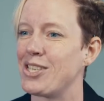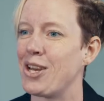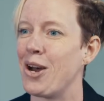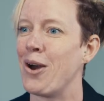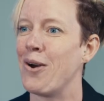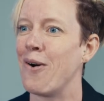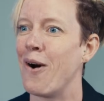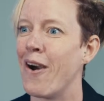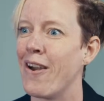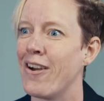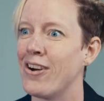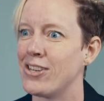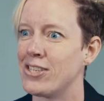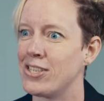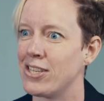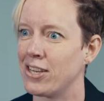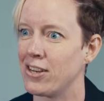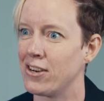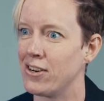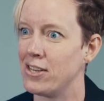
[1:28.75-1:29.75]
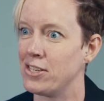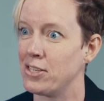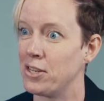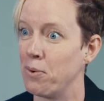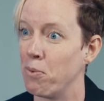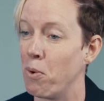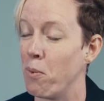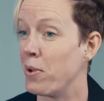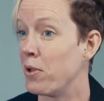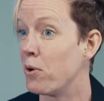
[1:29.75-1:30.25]
So I asked the guys
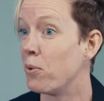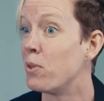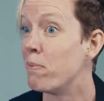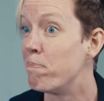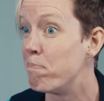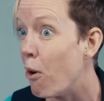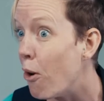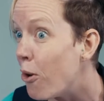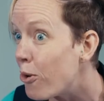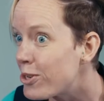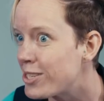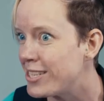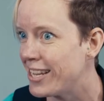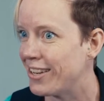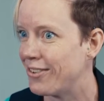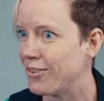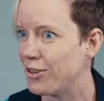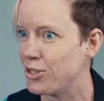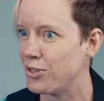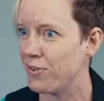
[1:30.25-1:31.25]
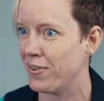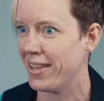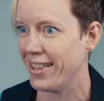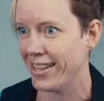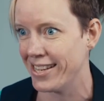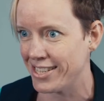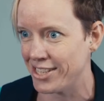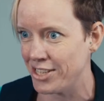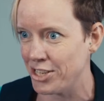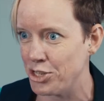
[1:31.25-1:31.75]
at what we call the box in CrossFit,
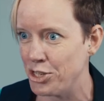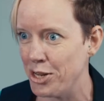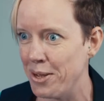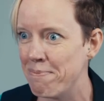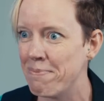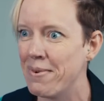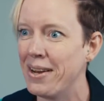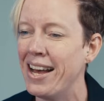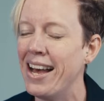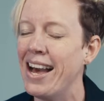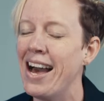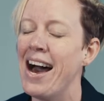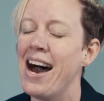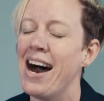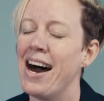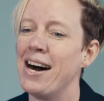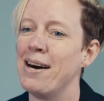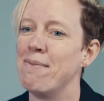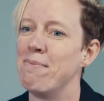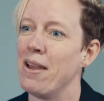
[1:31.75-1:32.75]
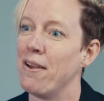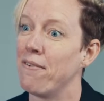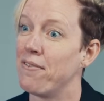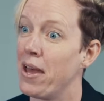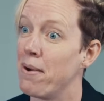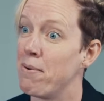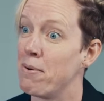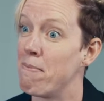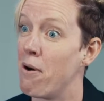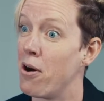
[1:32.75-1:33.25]
that's the gym, um, if
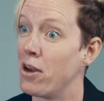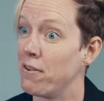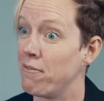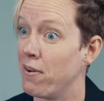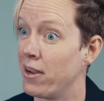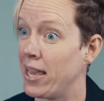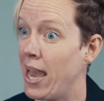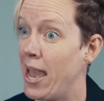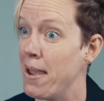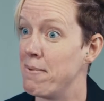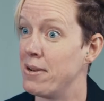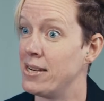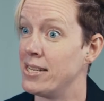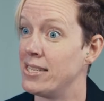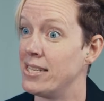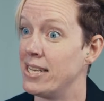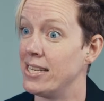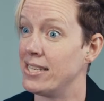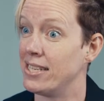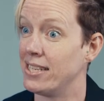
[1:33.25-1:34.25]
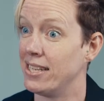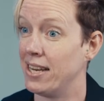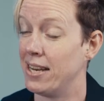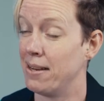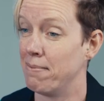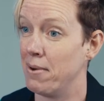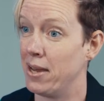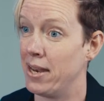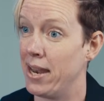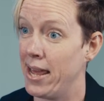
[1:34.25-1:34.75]
they would mind if I came in and did
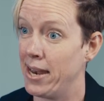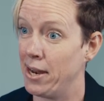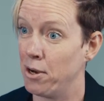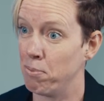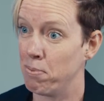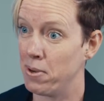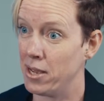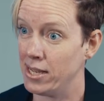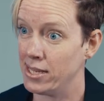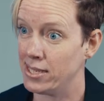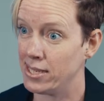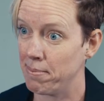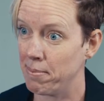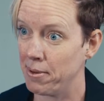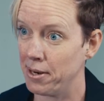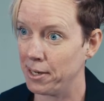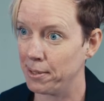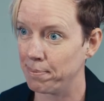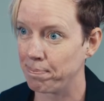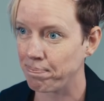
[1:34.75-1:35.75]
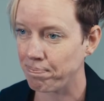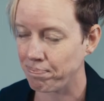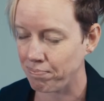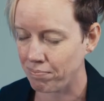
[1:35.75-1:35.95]
um, an N L P seminar.